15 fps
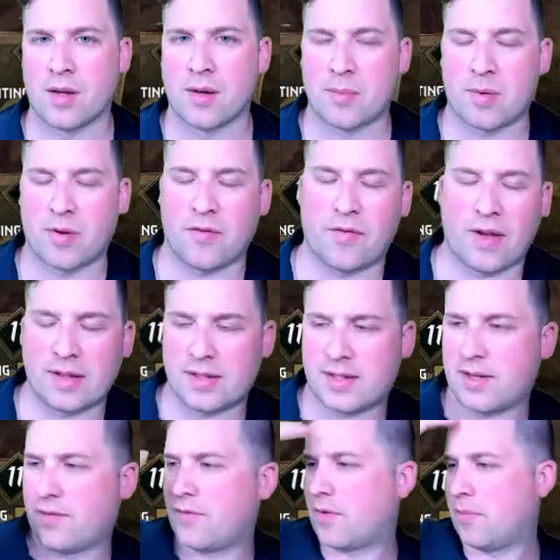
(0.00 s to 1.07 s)
Prevents
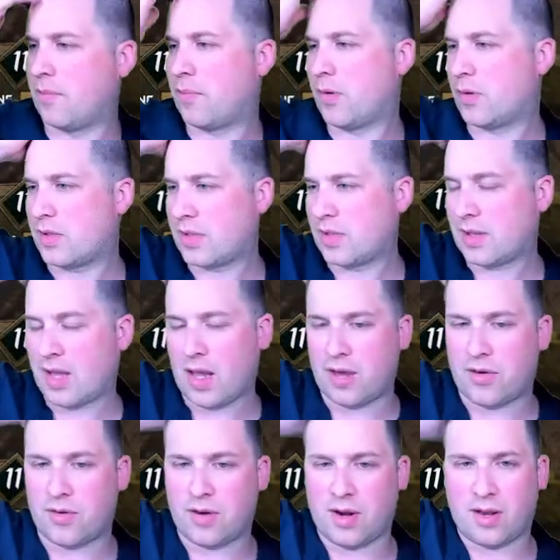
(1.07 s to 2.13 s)
him from boosting that
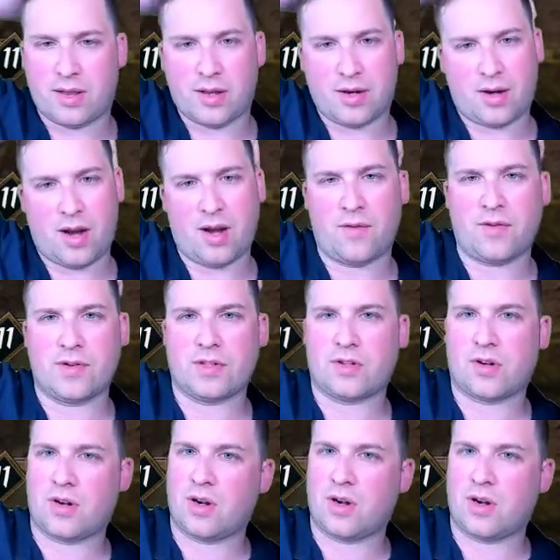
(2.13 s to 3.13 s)
unit at the end of his turn